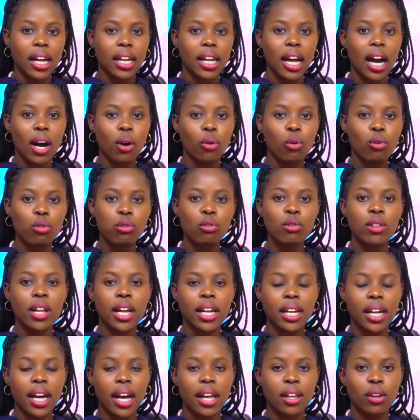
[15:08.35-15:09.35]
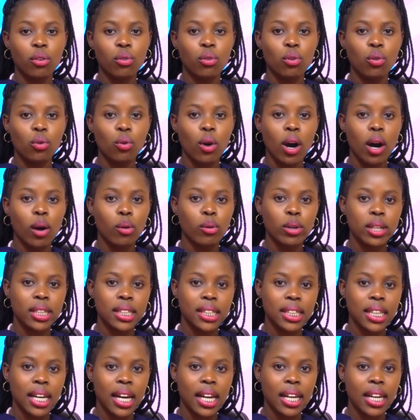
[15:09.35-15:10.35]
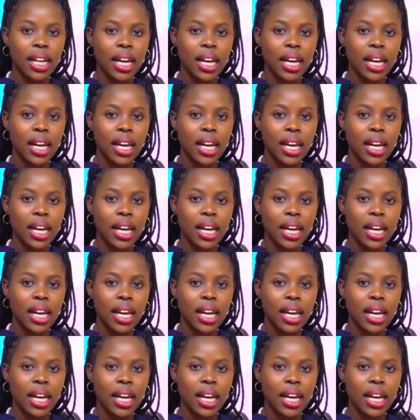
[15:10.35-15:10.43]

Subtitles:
Nakudu, the near Yulua, Quisia,